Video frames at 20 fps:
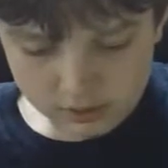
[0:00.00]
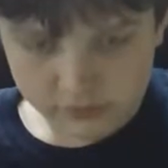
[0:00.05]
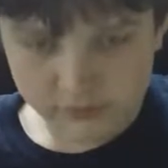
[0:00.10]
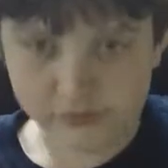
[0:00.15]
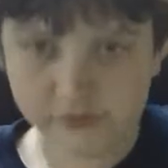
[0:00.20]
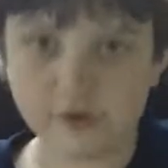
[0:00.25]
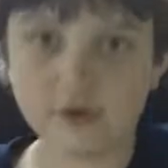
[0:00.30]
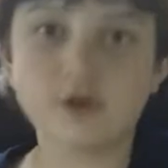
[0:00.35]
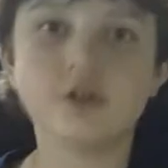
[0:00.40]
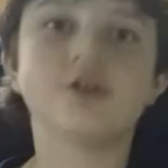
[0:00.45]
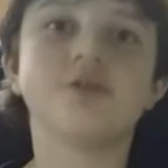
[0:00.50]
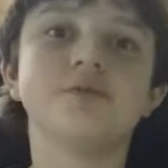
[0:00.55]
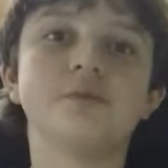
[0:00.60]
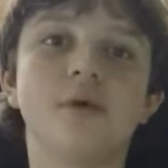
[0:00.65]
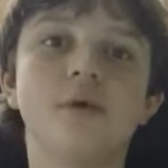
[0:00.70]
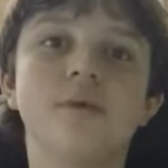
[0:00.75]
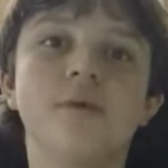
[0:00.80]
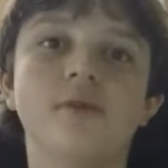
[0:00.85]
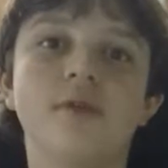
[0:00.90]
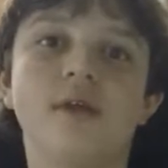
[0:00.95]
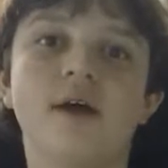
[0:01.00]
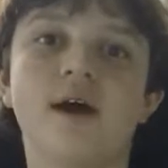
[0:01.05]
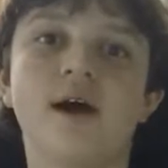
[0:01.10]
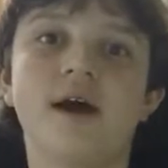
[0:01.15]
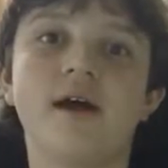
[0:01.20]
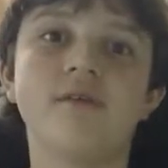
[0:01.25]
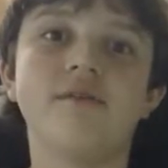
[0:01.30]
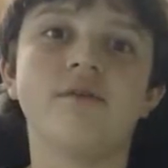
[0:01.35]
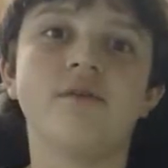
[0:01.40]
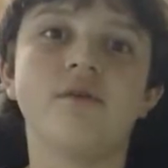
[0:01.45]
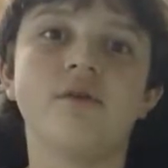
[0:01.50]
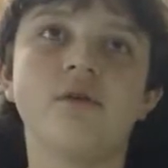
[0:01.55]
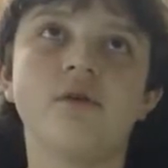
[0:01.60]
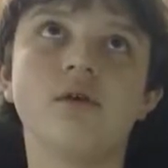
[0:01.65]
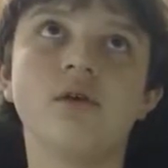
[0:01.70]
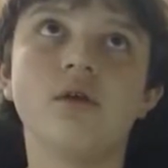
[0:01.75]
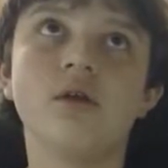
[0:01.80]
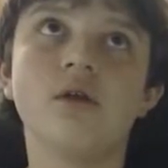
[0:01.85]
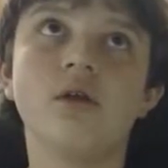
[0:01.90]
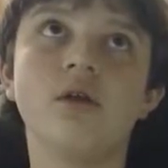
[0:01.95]
Virgin Mobile Live
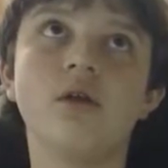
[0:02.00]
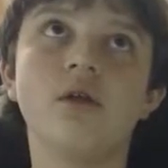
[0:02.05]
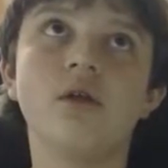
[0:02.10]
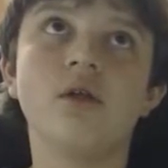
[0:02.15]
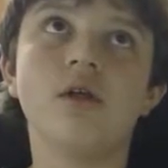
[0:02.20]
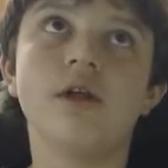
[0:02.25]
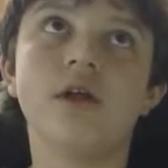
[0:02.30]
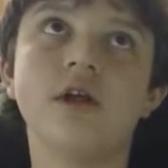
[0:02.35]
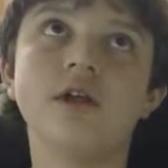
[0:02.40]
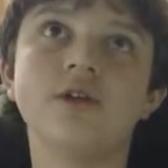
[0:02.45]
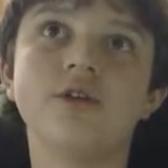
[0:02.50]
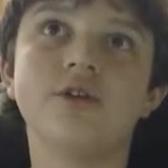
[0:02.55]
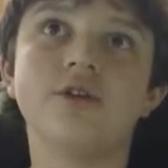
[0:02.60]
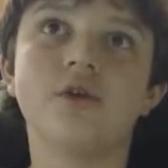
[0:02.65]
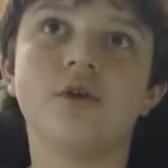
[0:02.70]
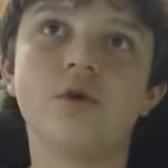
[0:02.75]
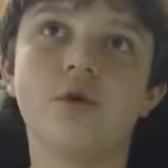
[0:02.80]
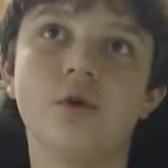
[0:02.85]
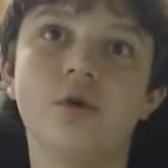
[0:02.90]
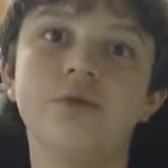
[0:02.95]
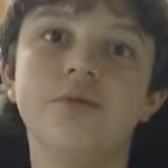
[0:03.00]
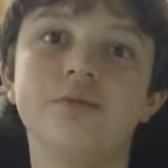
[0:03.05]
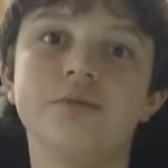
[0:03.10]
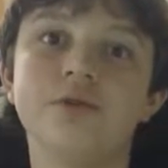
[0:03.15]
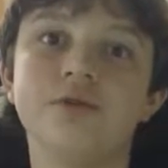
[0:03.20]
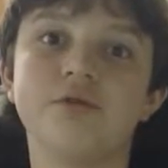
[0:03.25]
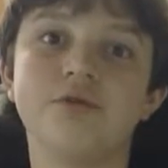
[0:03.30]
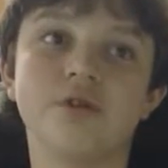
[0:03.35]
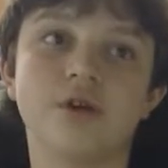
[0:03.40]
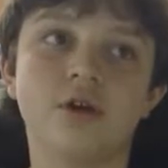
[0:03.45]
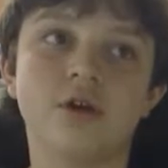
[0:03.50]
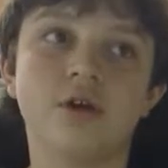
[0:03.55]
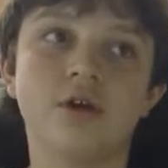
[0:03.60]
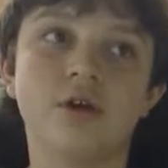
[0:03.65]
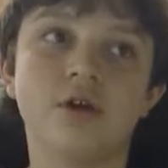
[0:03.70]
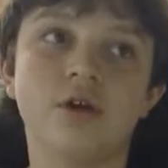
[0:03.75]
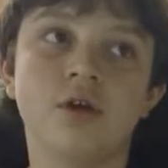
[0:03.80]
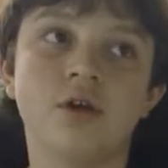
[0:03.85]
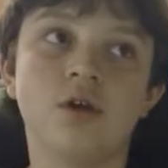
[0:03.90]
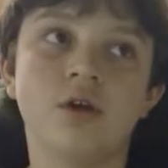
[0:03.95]
and your hold music
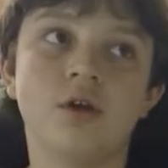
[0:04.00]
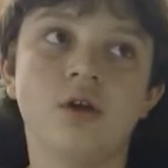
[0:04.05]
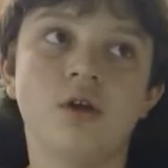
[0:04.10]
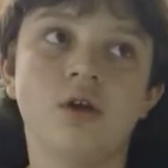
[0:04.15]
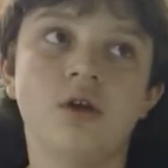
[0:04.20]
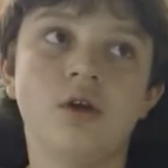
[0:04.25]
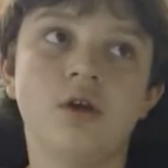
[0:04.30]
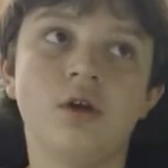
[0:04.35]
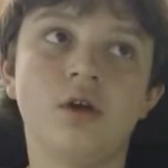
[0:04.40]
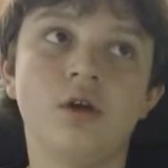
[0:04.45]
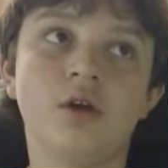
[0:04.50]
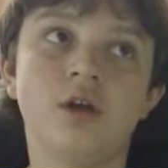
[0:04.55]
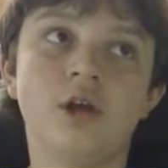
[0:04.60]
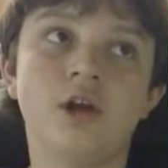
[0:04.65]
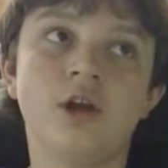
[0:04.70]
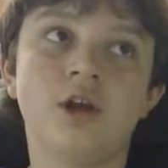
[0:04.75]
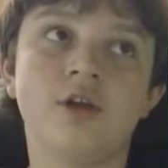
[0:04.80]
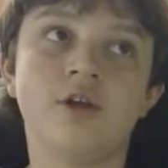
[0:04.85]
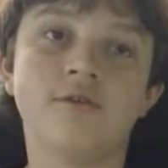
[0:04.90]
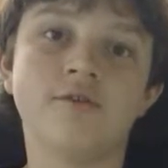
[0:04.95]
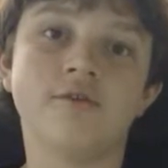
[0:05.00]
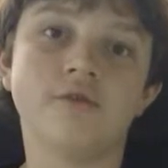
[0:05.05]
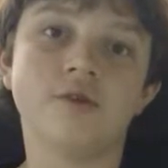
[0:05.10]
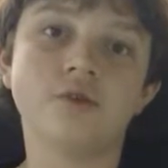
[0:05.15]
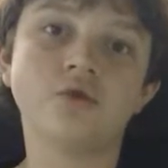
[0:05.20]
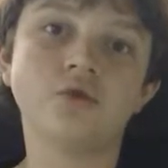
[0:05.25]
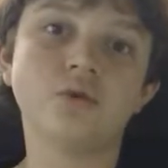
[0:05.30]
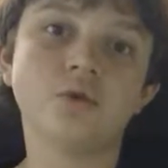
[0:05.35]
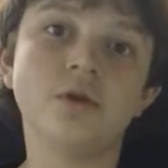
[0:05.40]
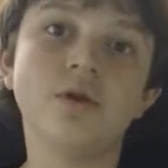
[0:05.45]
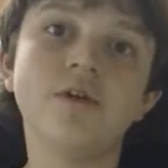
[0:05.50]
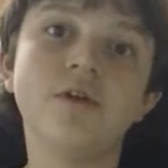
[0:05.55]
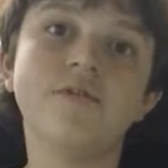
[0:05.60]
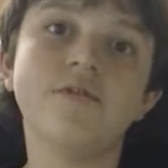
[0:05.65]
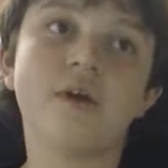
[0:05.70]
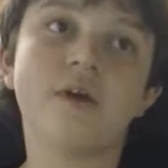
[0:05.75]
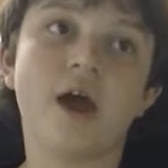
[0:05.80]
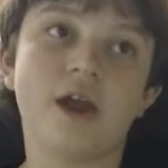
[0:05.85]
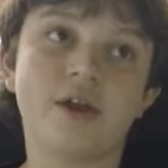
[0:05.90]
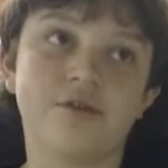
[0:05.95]
and your virtual
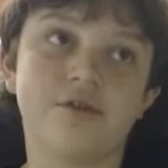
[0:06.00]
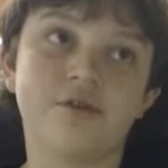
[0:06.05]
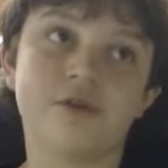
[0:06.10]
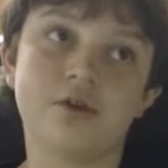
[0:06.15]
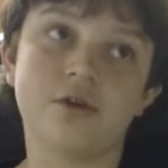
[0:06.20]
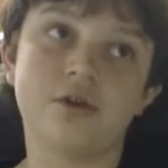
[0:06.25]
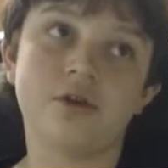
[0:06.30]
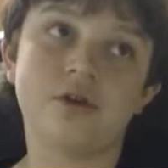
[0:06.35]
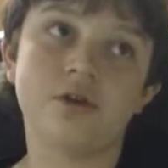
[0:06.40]
advisor.